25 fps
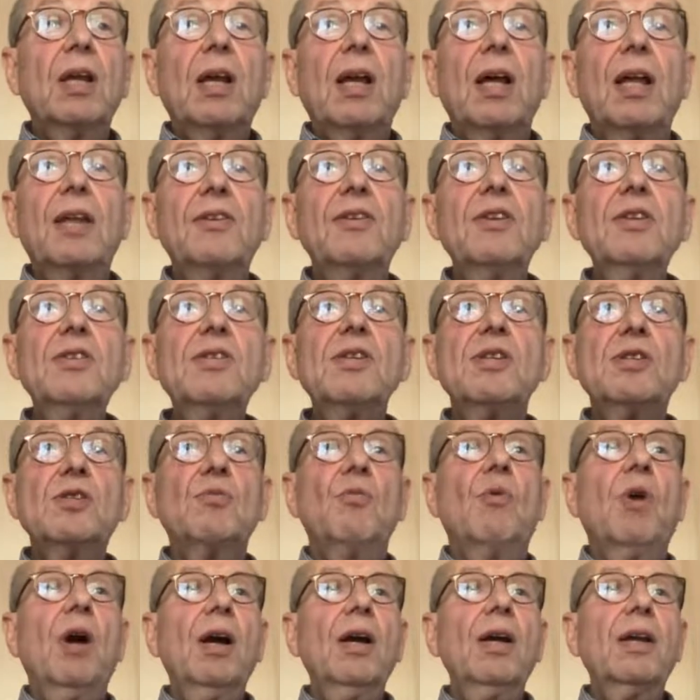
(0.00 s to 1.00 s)
And this is
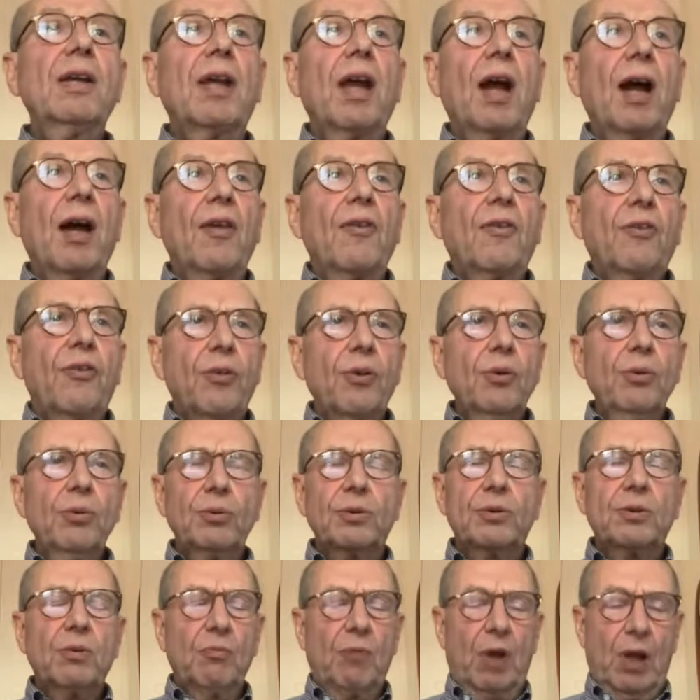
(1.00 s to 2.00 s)
why I
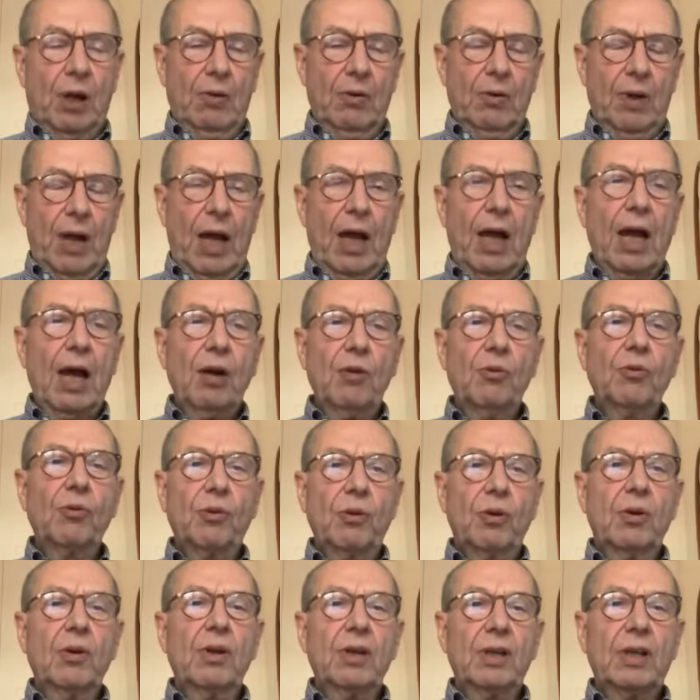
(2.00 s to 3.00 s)
thought, well, how
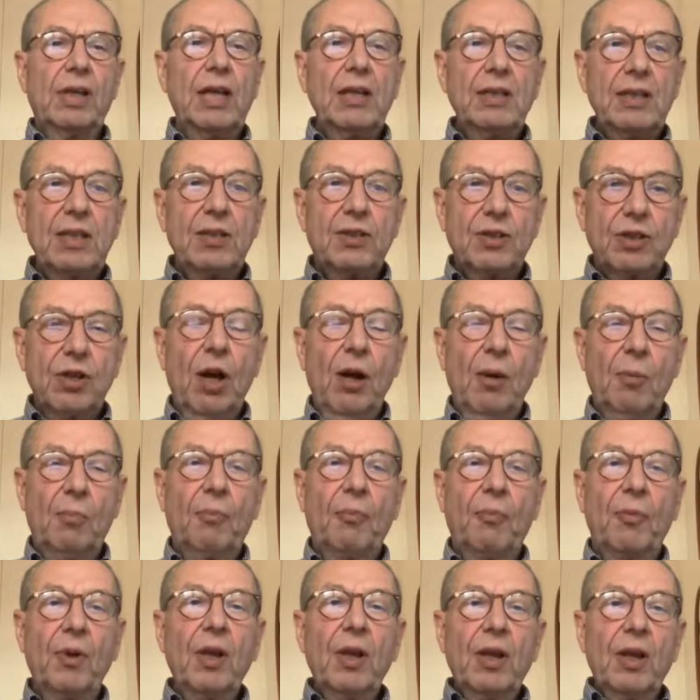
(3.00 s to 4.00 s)
can it
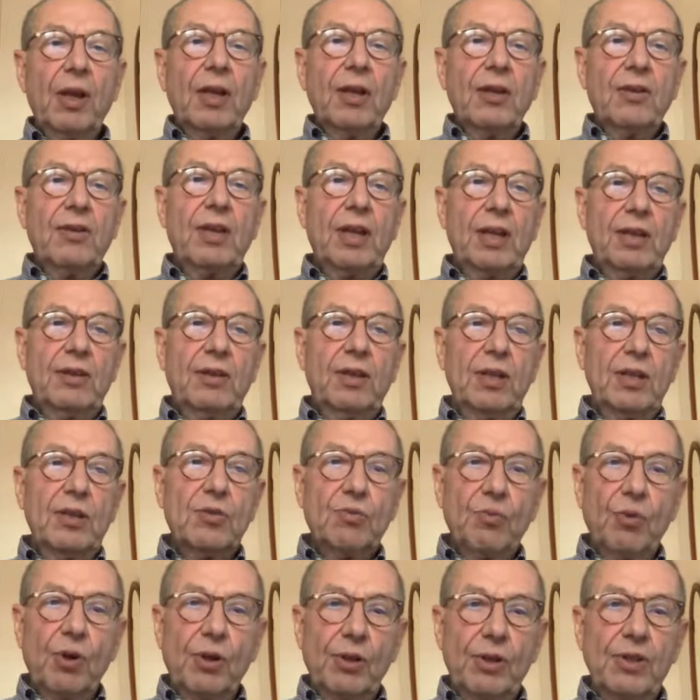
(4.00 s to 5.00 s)
come that
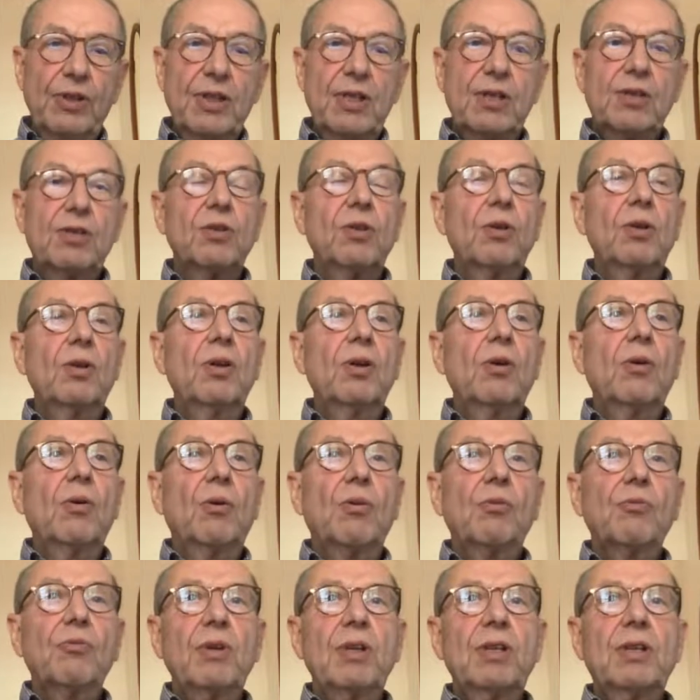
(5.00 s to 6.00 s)
this world is
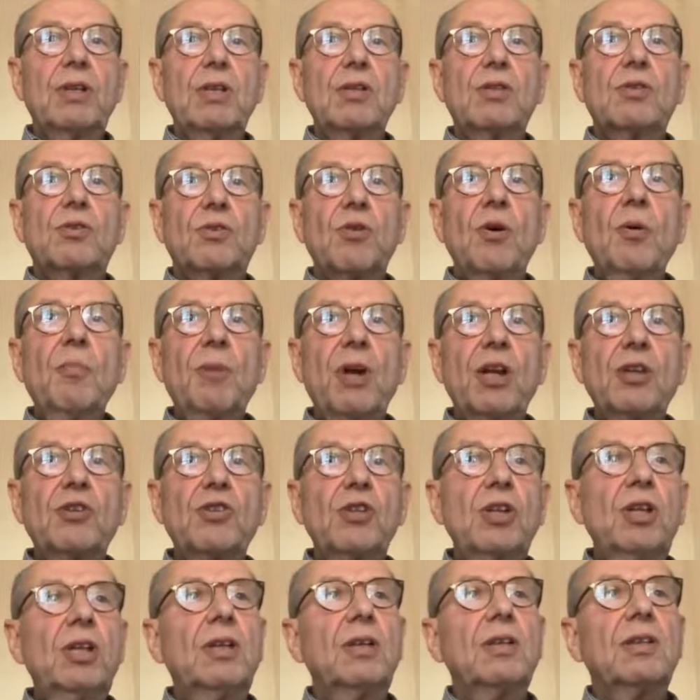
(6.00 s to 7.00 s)
already so
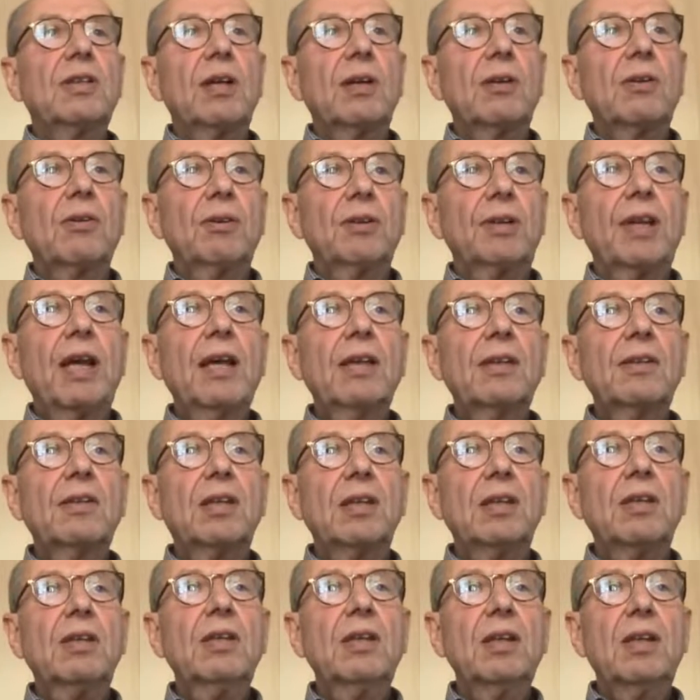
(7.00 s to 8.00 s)
much
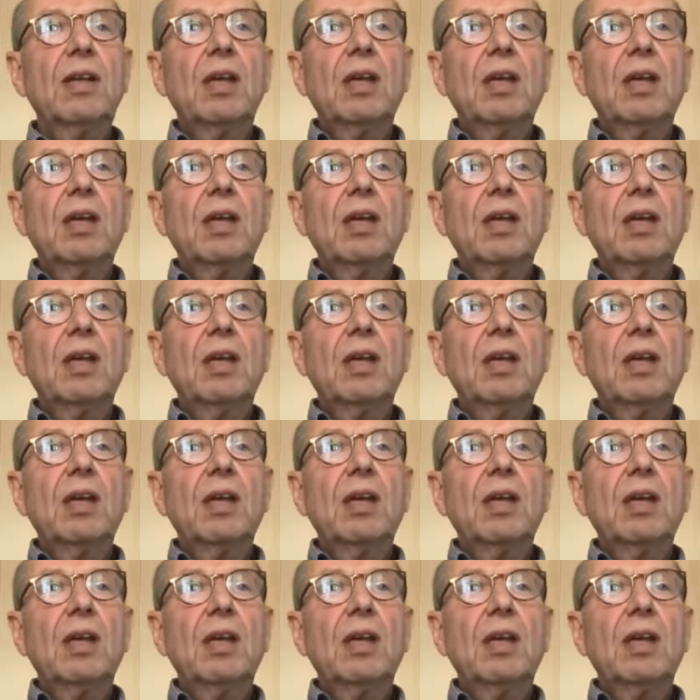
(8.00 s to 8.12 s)
interconnected,